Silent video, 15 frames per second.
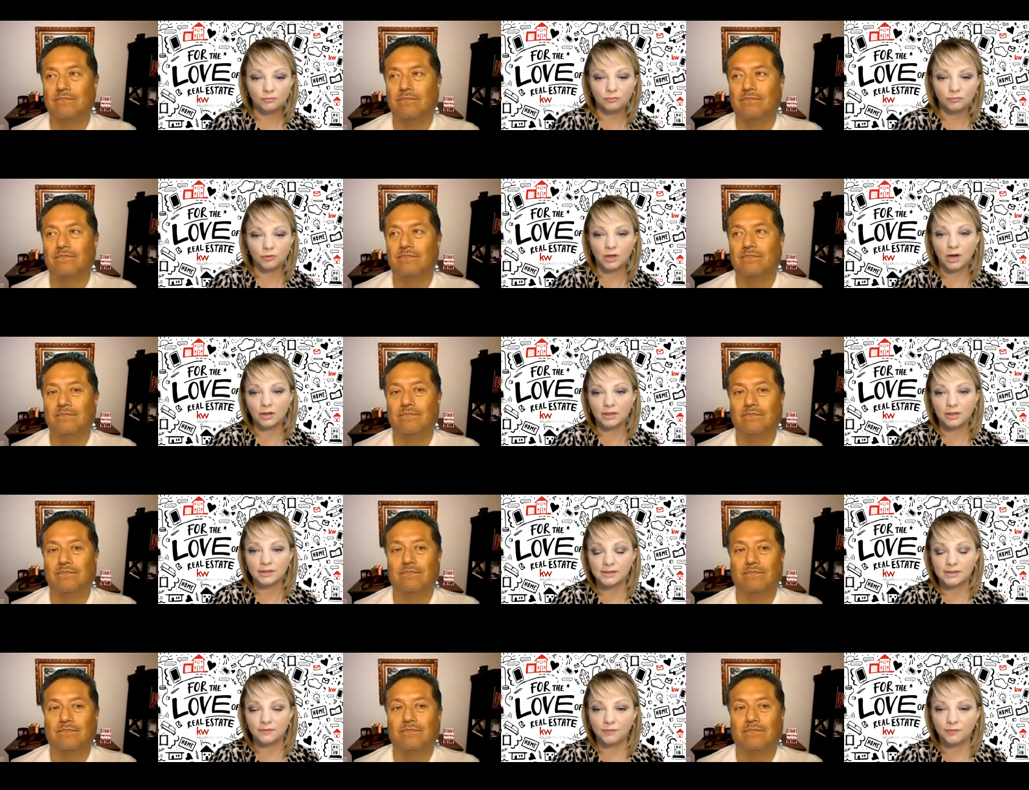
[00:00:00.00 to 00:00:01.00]

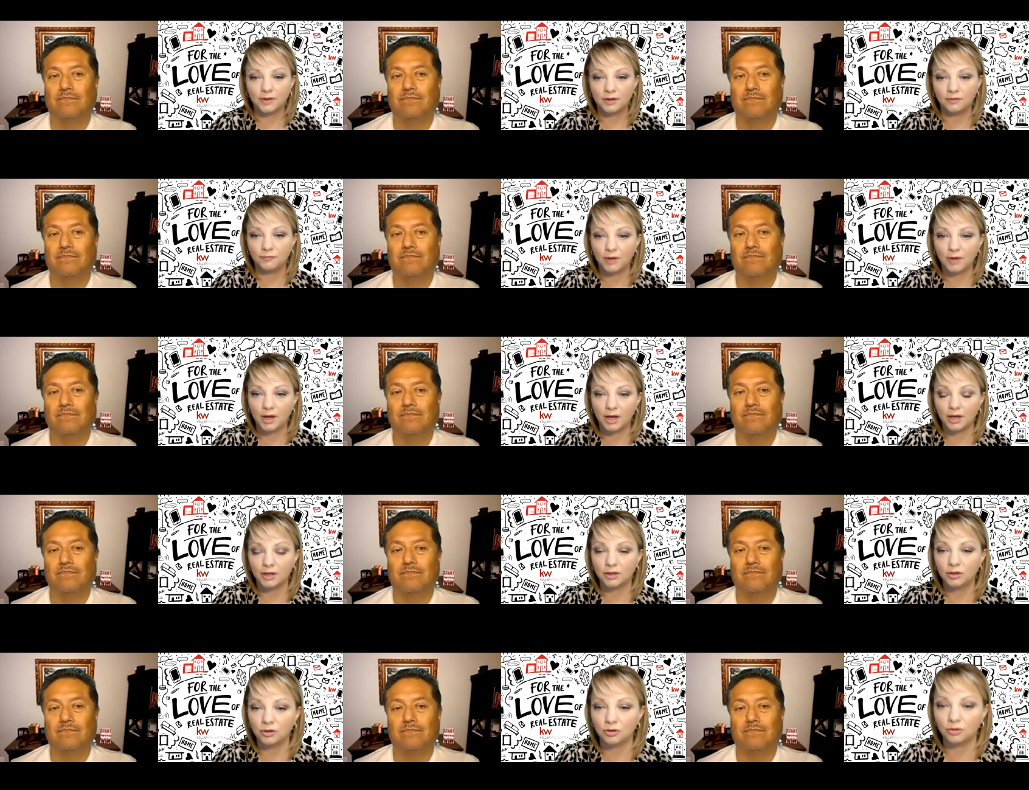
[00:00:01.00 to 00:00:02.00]
Speaker 1: regardless if if uh,
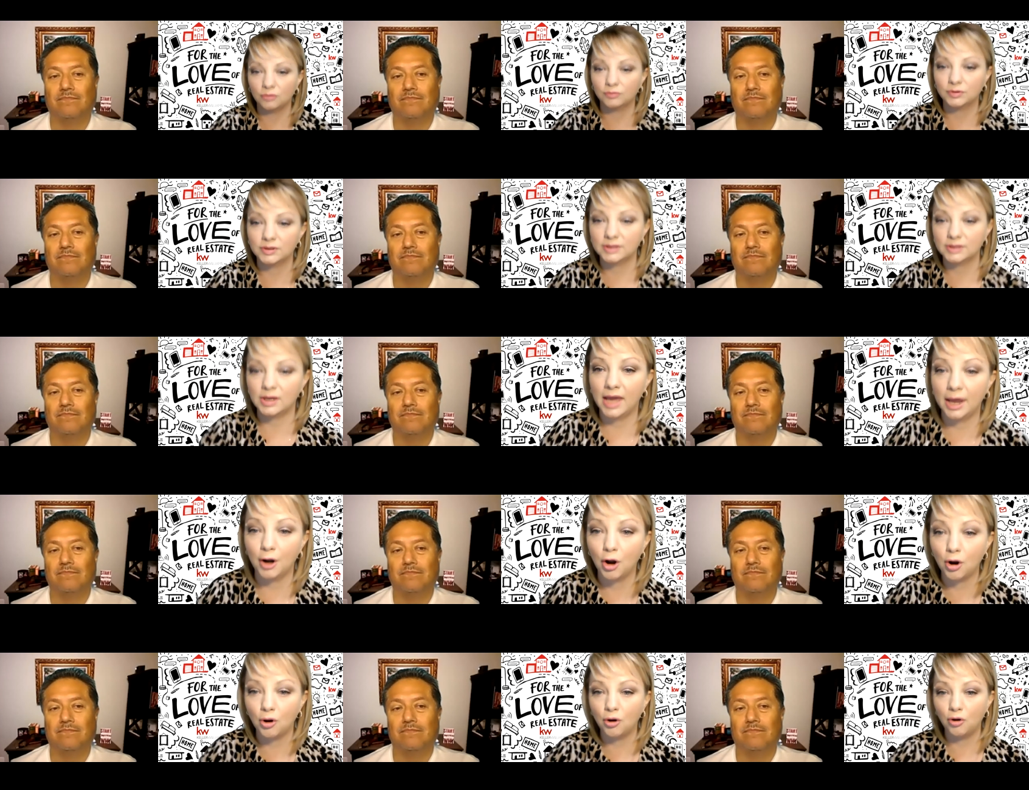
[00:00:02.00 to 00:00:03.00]
you're at
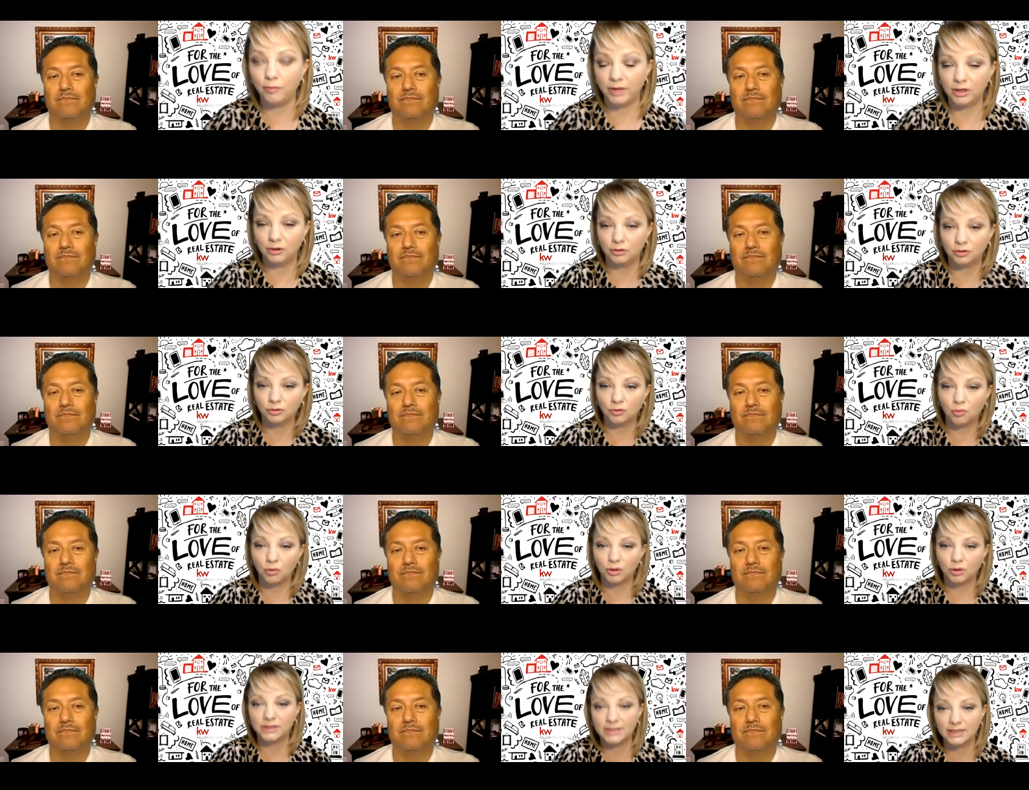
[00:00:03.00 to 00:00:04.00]
home and you're
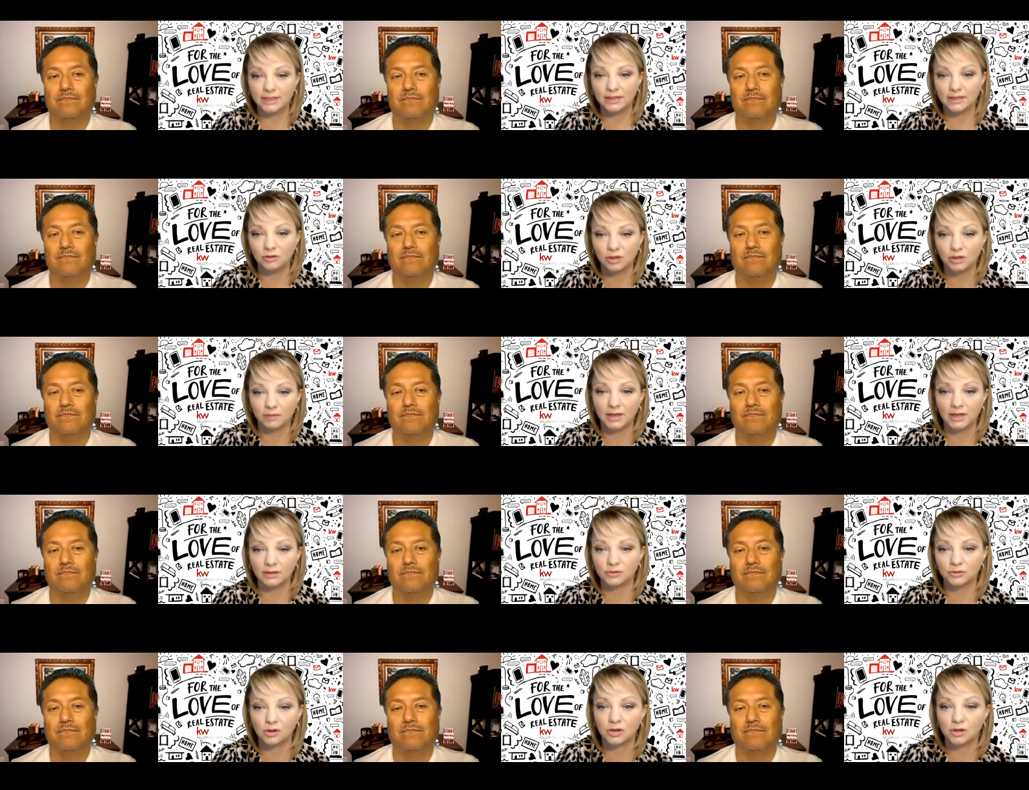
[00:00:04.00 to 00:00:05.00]
quarantining, you can make
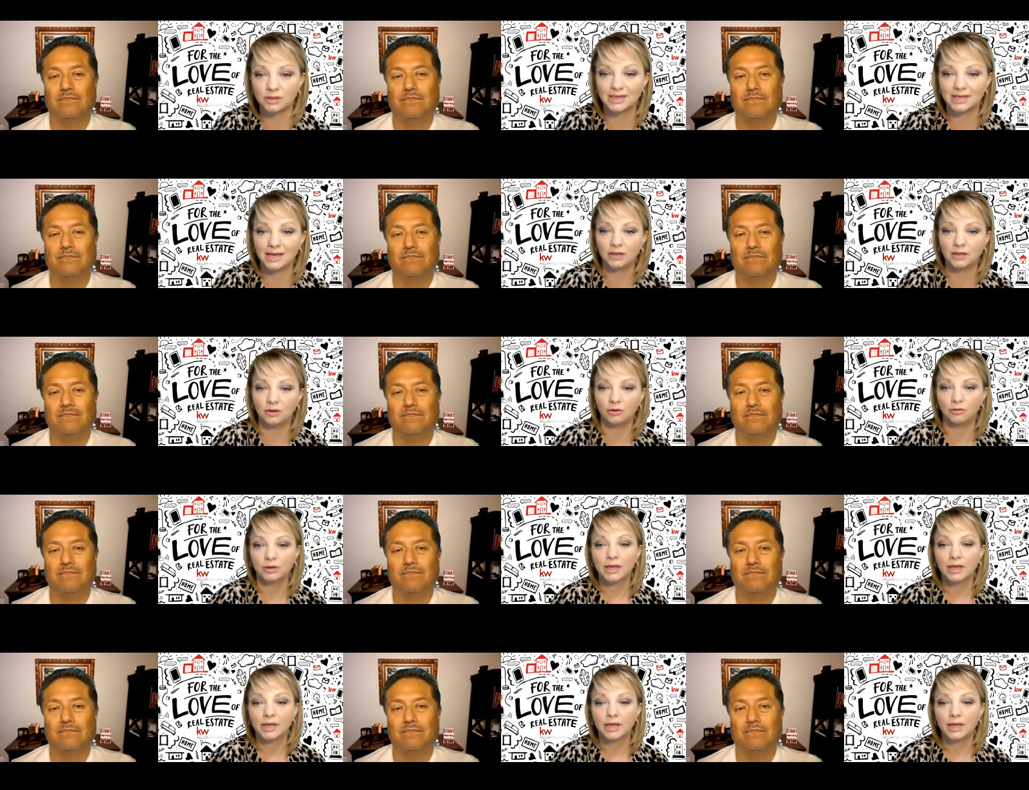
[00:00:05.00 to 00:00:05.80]
those calls, can't you?